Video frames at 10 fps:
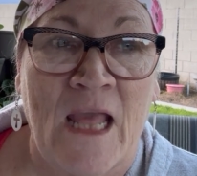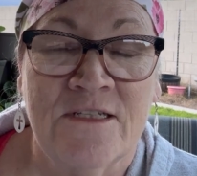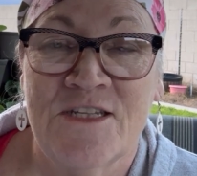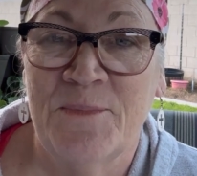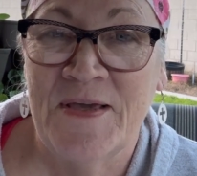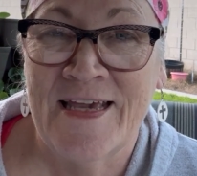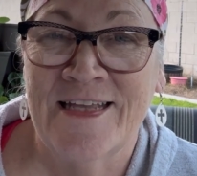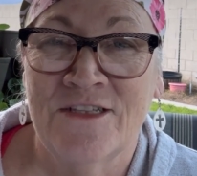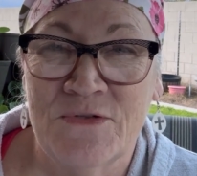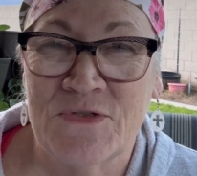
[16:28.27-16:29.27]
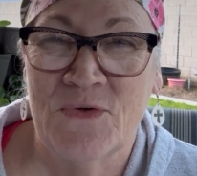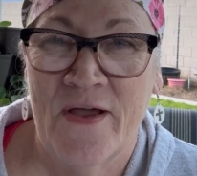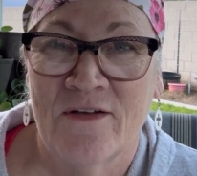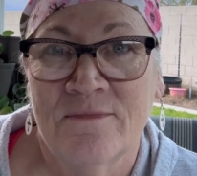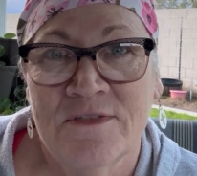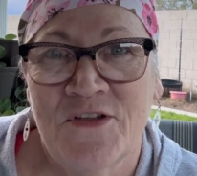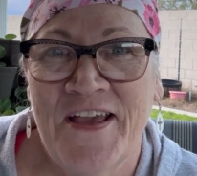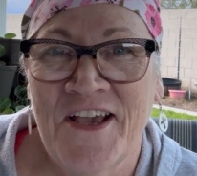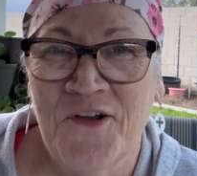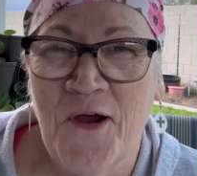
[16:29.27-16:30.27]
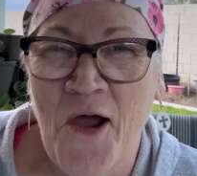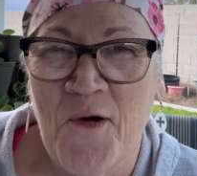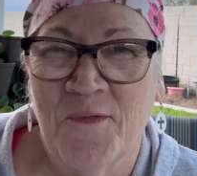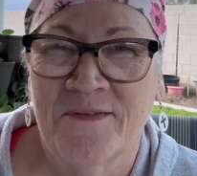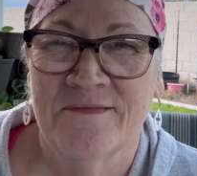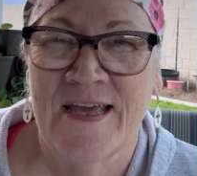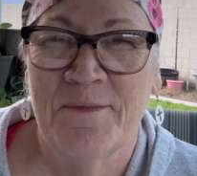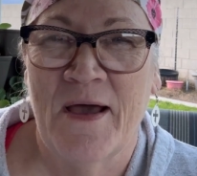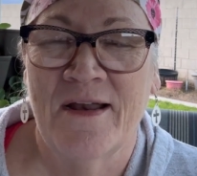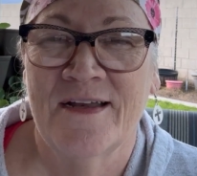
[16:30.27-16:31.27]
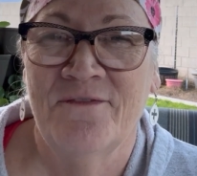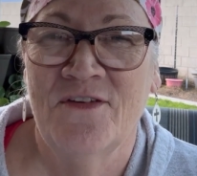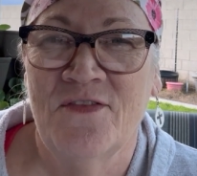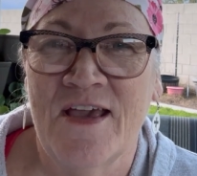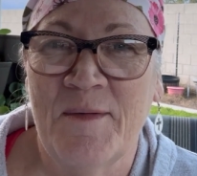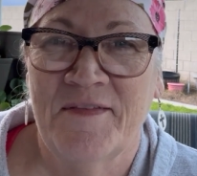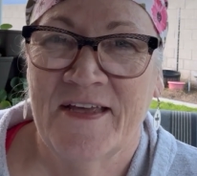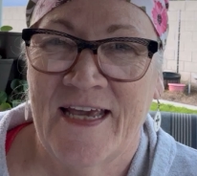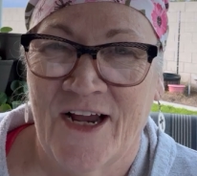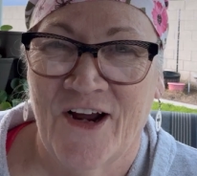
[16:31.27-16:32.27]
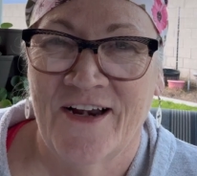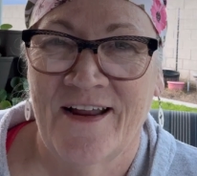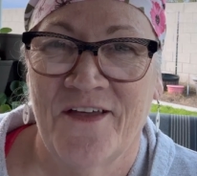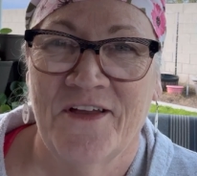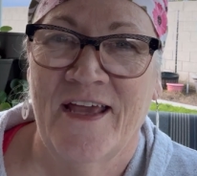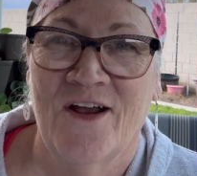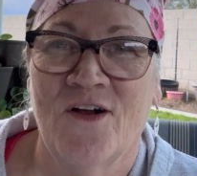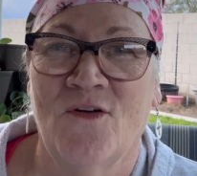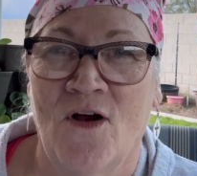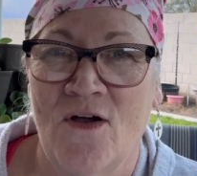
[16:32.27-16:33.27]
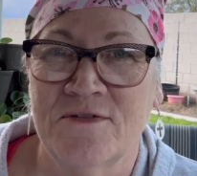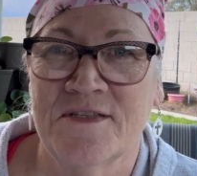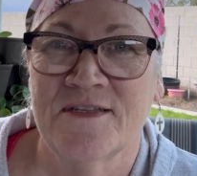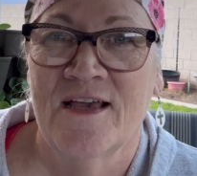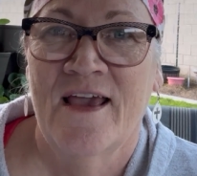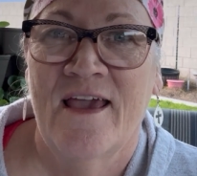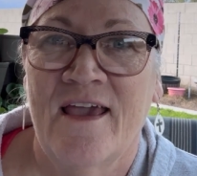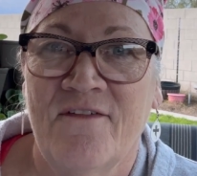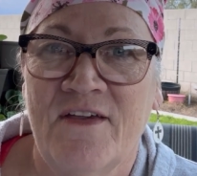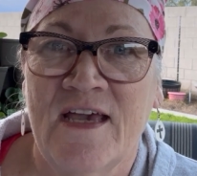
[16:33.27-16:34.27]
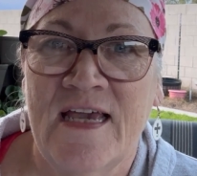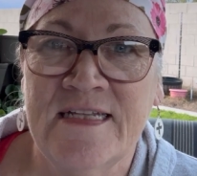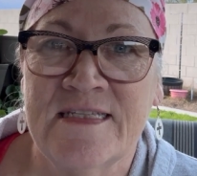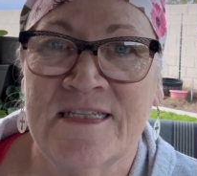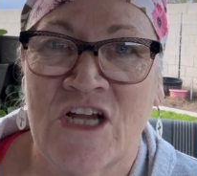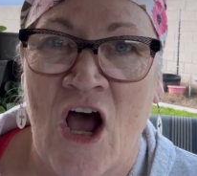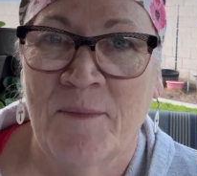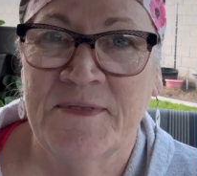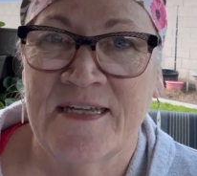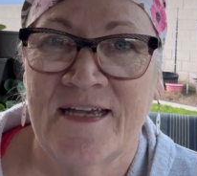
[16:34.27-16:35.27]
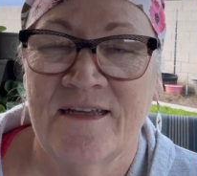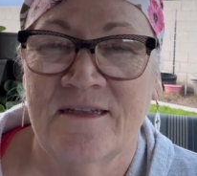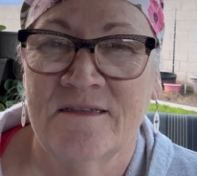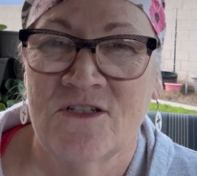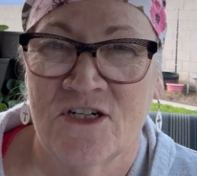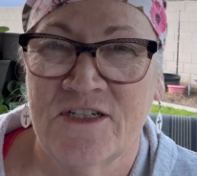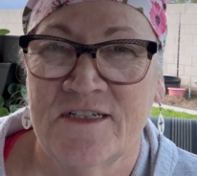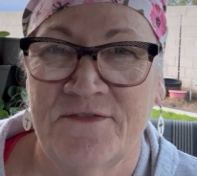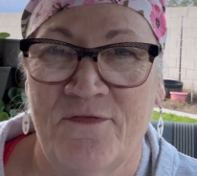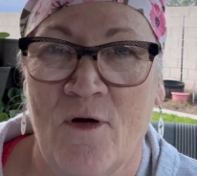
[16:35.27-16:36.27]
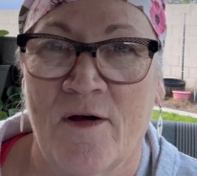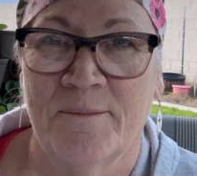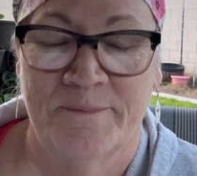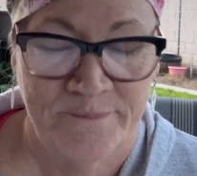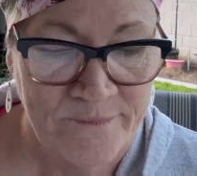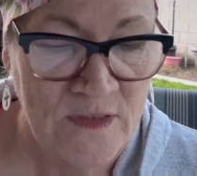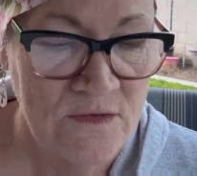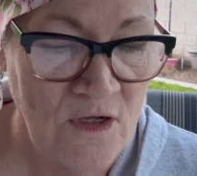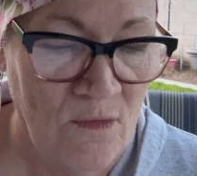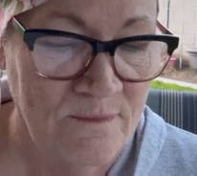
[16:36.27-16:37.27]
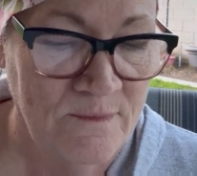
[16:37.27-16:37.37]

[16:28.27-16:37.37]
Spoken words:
to be in loose soil so they can grow. Think about it. If you think about the carrot and how the carrot grows, if it gets stopped, it starts to deform. So,